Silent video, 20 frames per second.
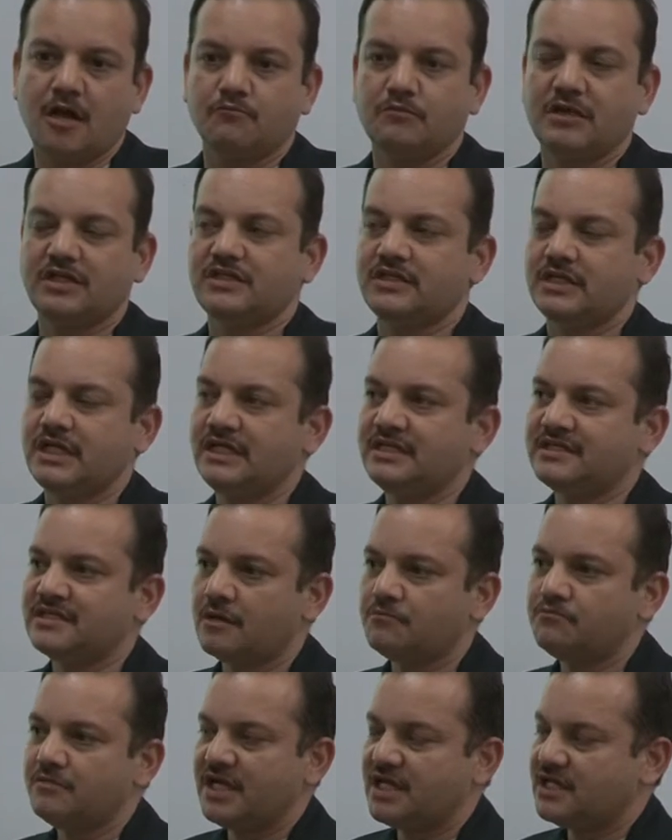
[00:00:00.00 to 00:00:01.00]
But in
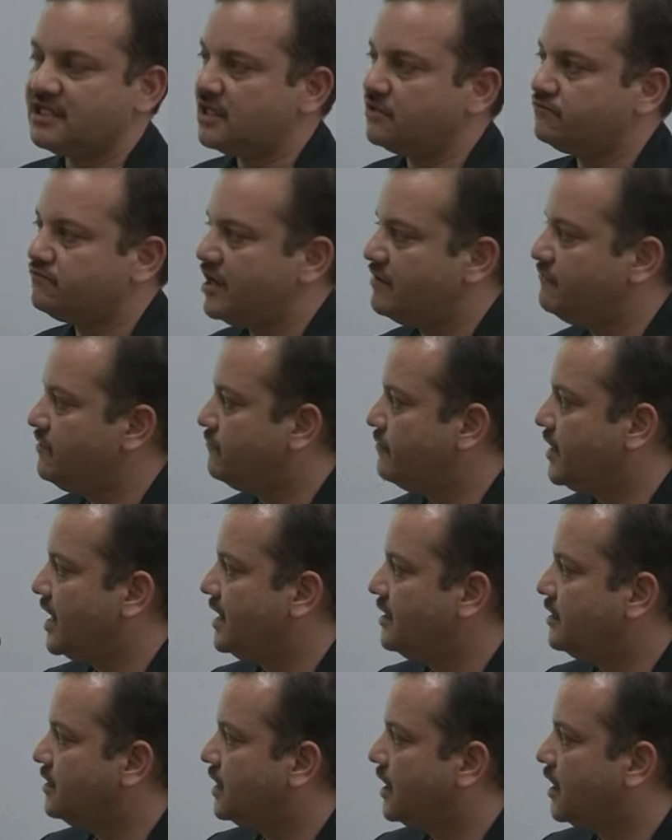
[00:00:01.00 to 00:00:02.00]
some places where we
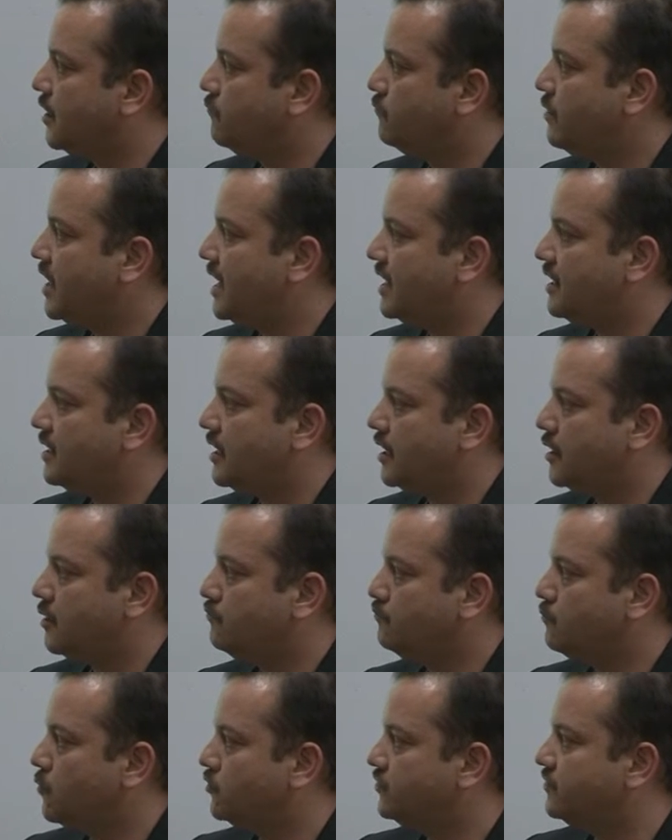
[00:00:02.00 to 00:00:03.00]
went, where
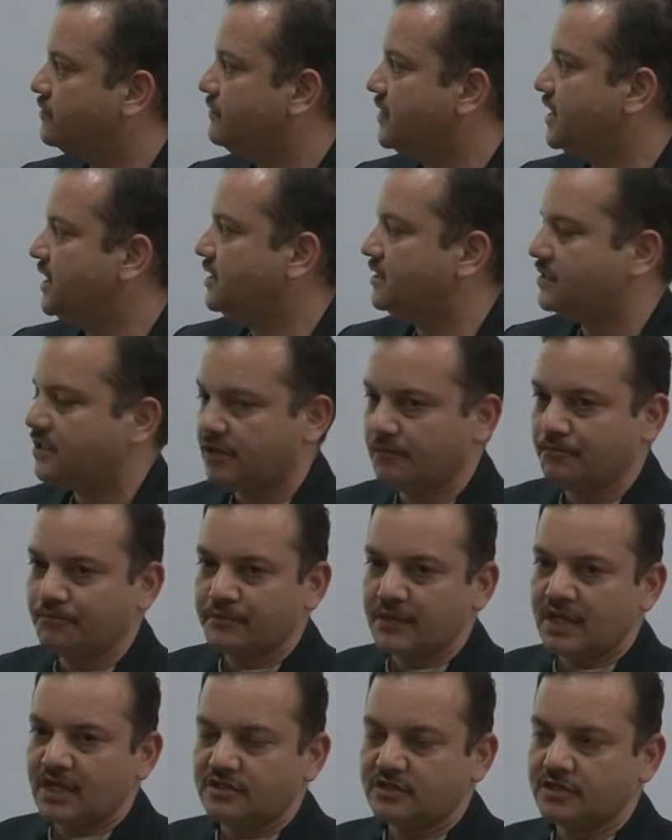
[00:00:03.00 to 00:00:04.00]
most of these
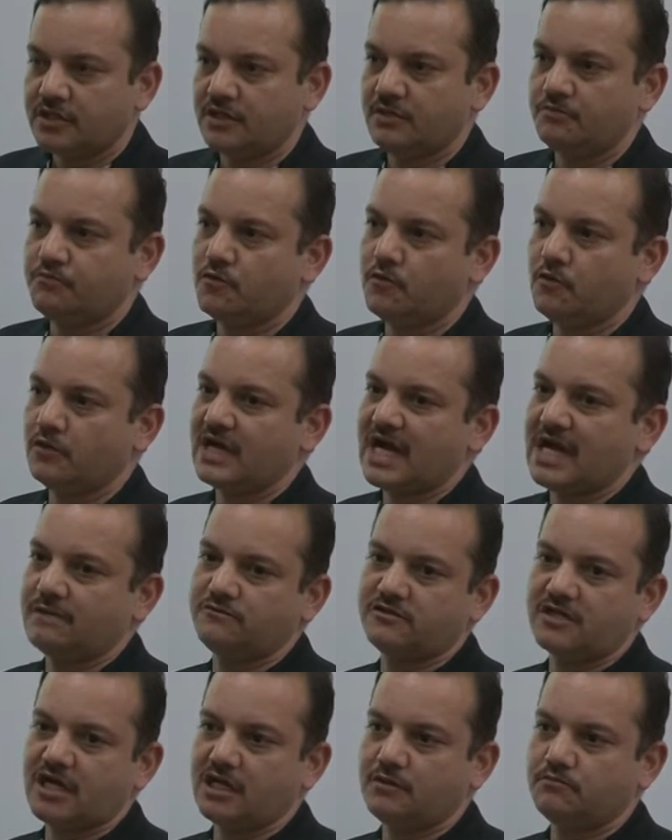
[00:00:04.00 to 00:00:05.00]
certain
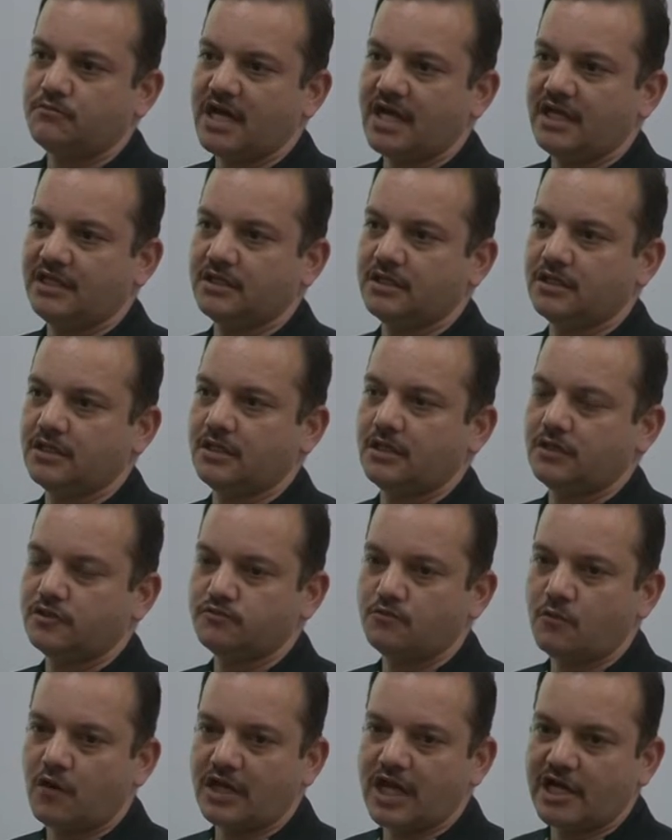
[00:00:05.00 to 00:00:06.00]
programs run by the
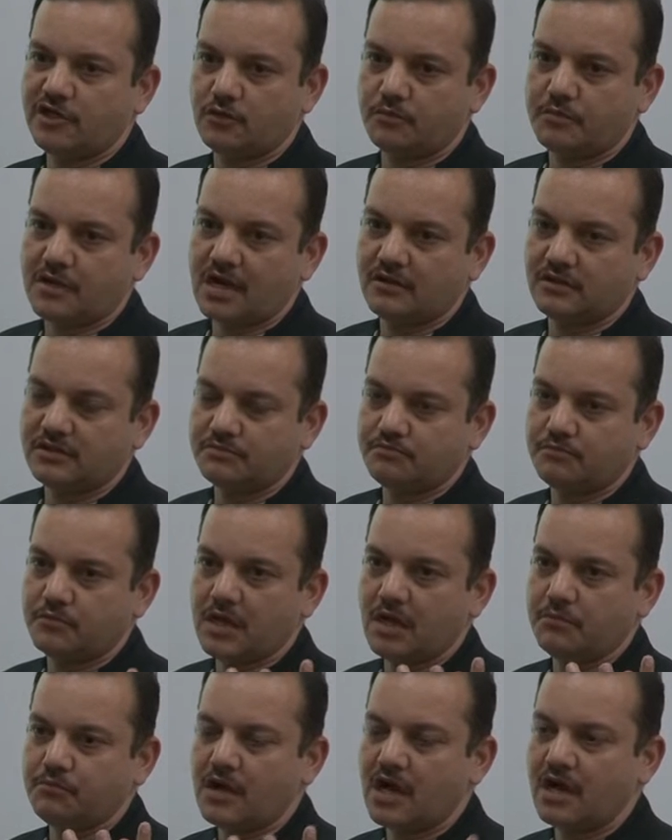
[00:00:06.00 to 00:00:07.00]
small hydropower
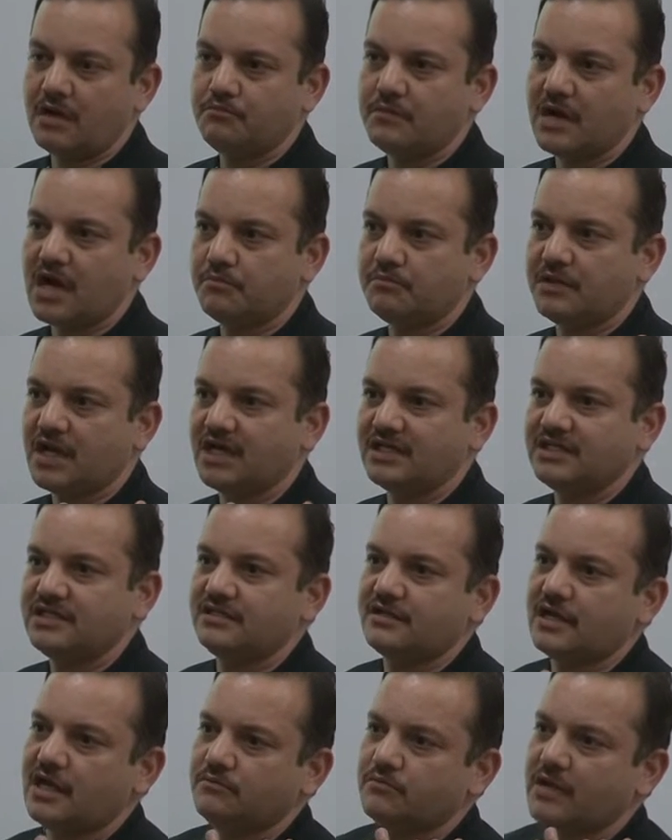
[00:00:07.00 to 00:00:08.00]
power
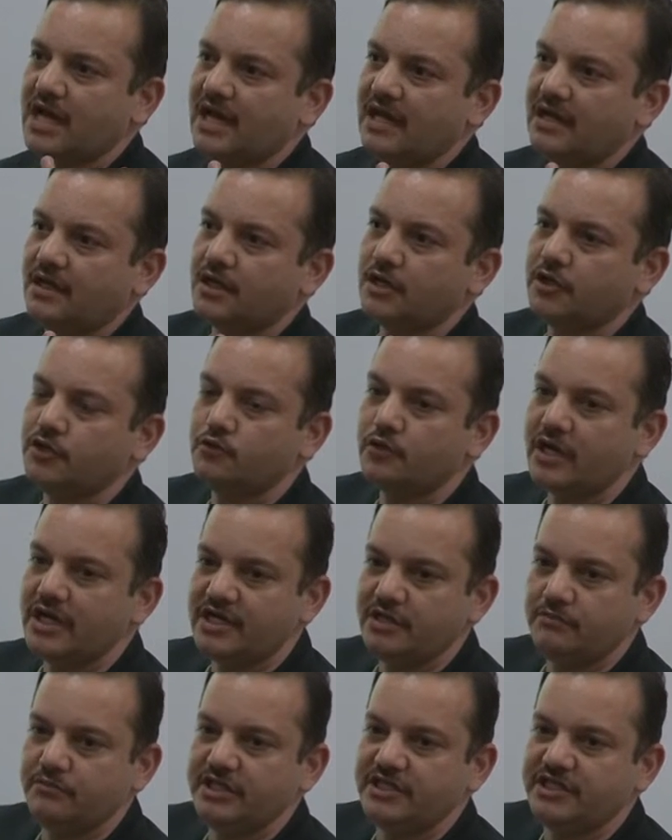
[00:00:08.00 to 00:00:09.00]
plants run by
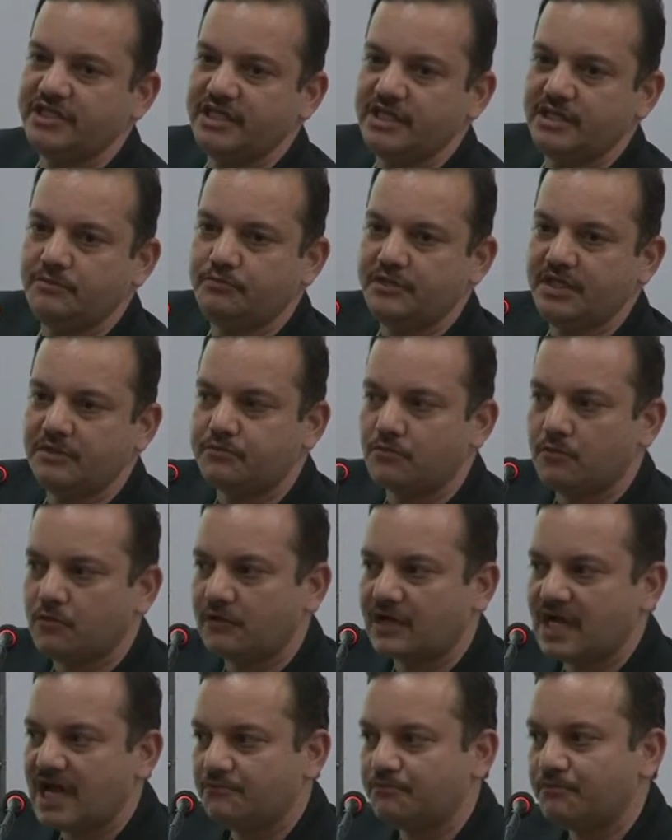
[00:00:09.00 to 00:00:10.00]
UNDP GEP
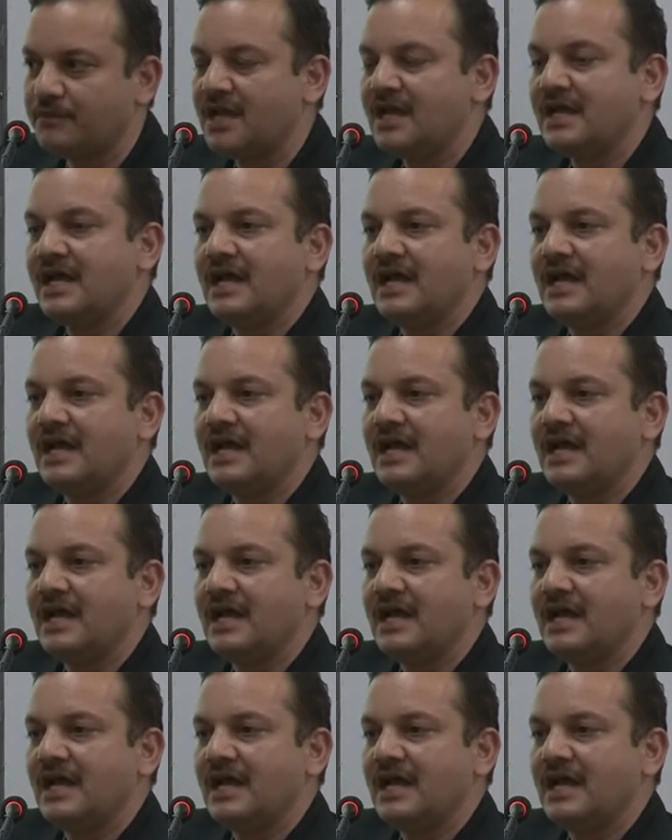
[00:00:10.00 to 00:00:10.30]
program,